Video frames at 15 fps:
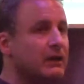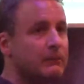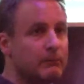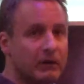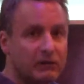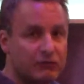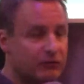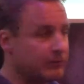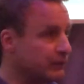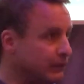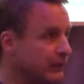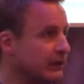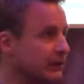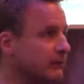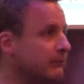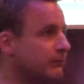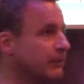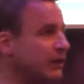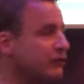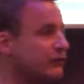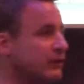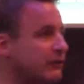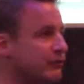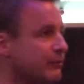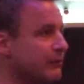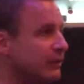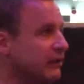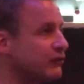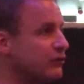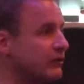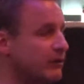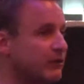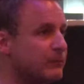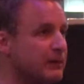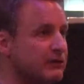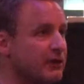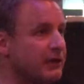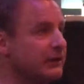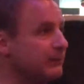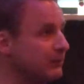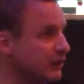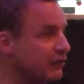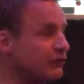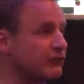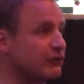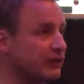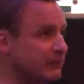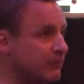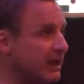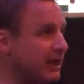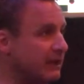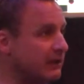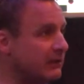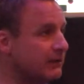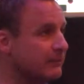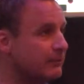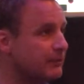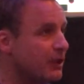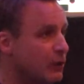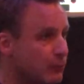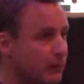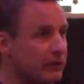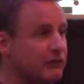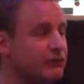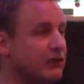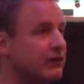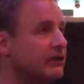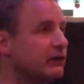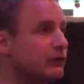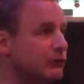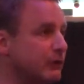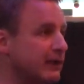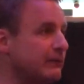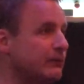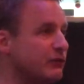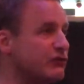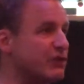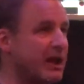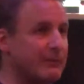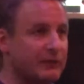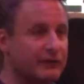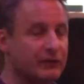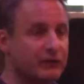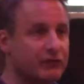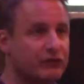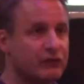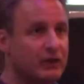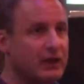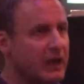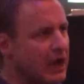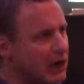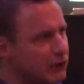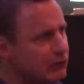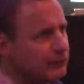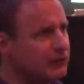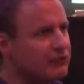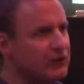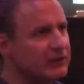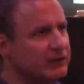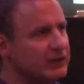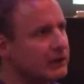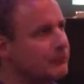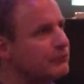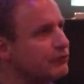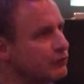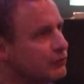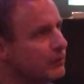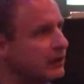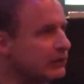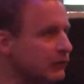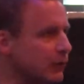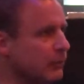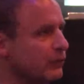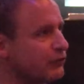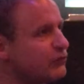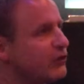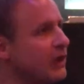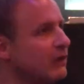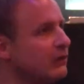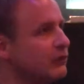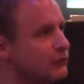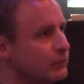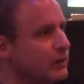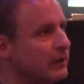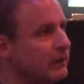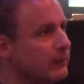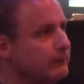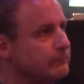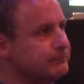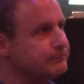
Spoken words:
Much learning, basically, from things that have been done in places like Maine, where you've done an incredible job at this. How can we take that up to a global scale as well?